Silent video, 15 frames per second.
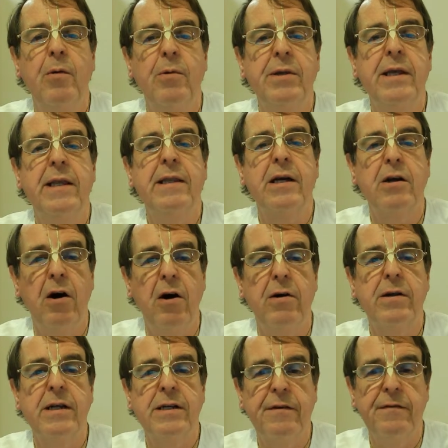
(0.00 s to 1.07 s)
within the
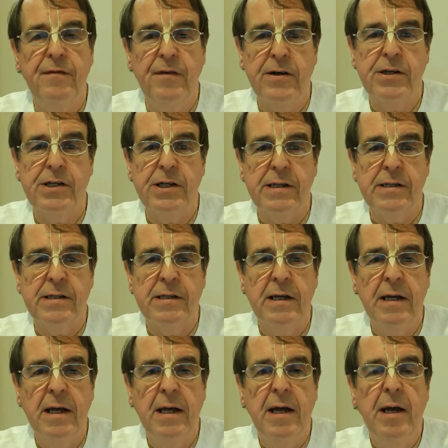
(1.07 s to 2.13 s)
cognitive functions,
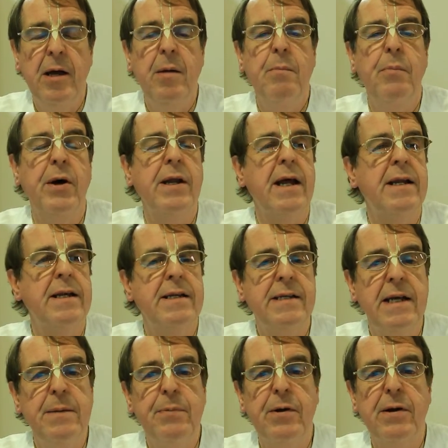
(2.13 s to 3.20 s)
but at a
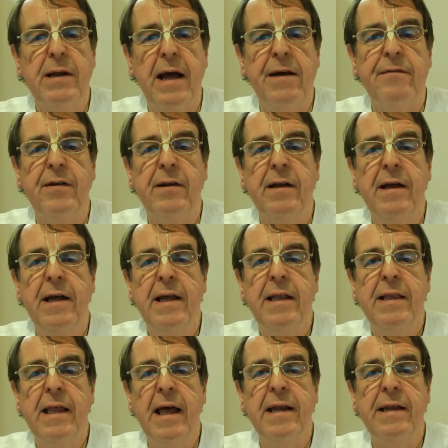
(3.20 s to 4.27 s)
deeper level,
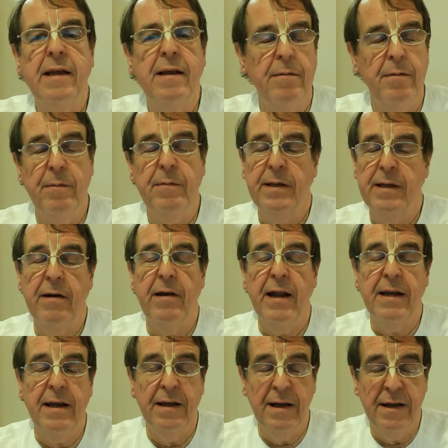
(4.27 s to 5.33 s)
that they're
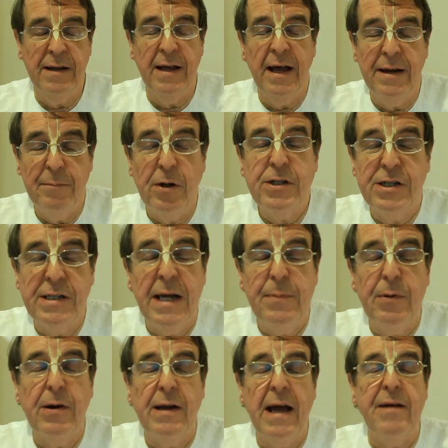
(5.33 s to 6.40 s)
at a much
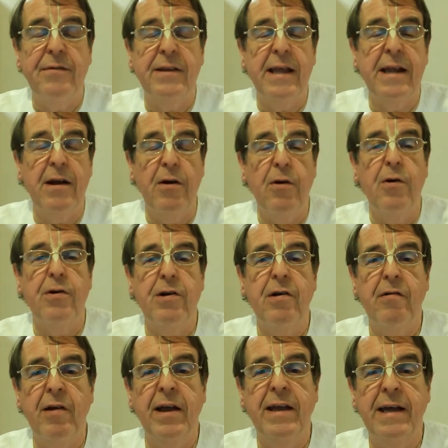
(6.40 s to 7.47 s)
deeper level than our
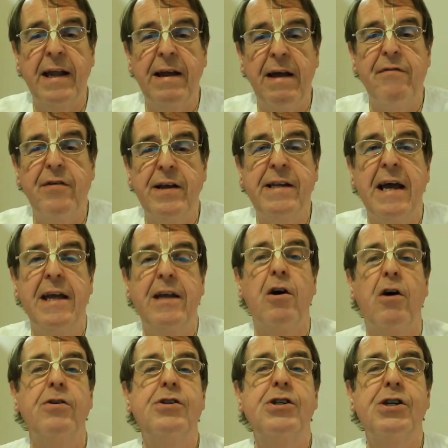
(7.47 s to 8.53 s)
ordinary kind of everyday
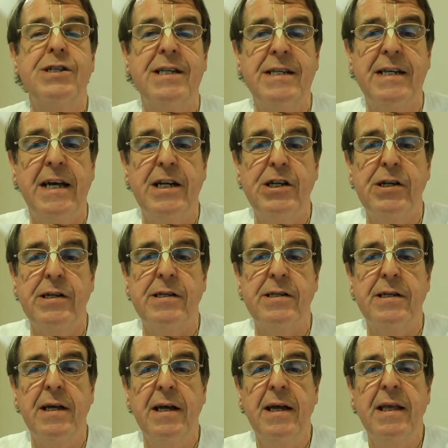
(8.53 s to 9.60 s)
conscious
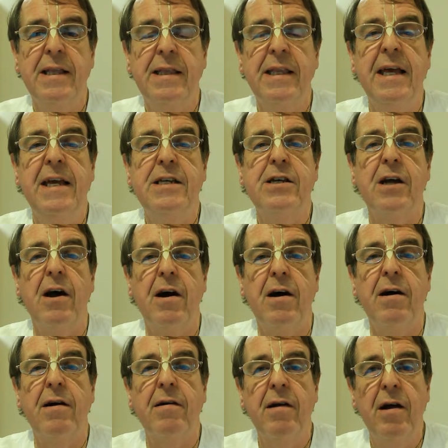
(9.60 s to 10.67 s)
intentions. These
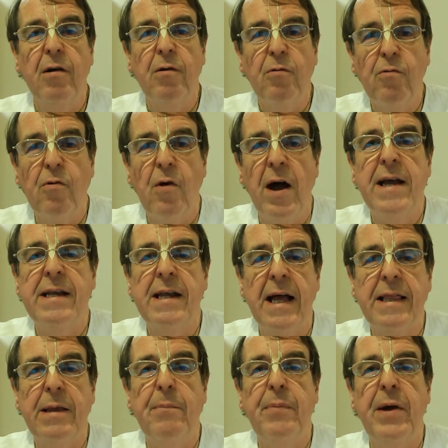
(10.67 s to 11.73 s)
are right
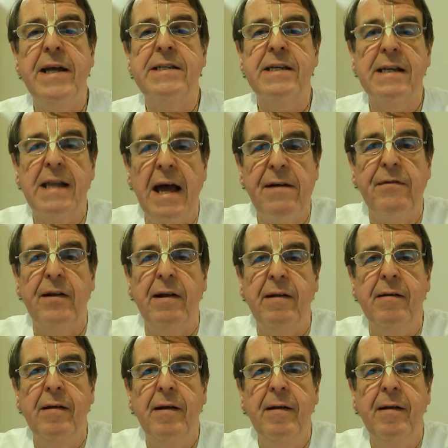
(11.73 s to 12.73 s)
at the base level